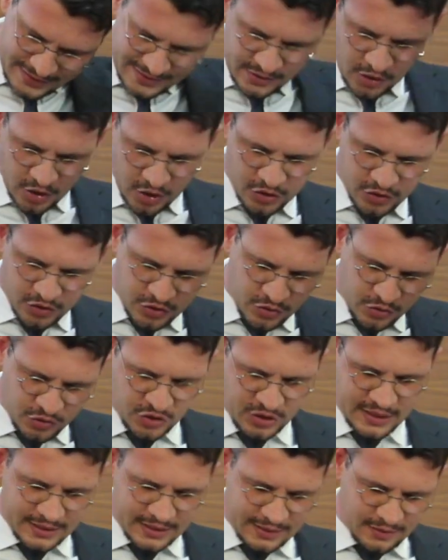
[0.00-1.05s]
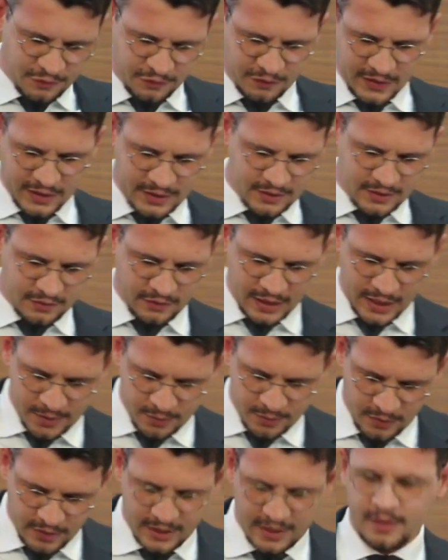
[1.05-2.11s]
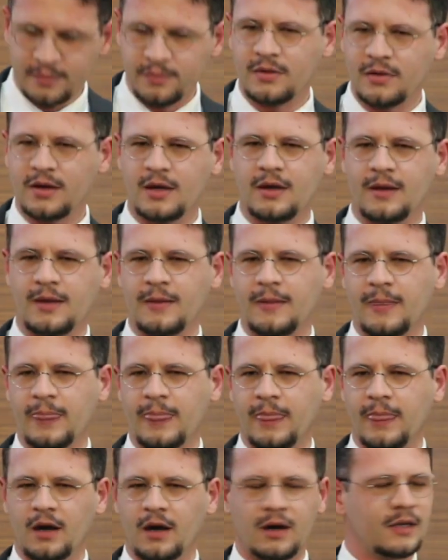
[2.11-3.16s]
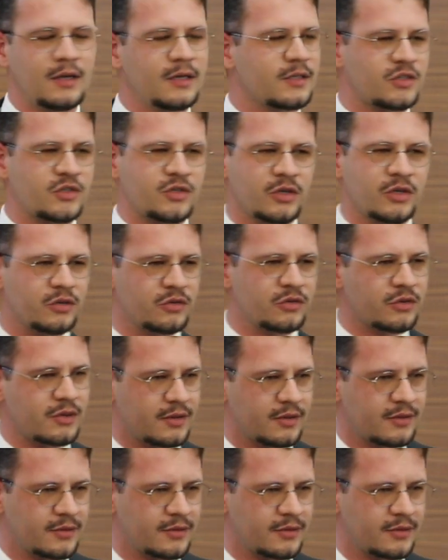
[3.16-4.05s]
Those who share the faith of Abraham are his children.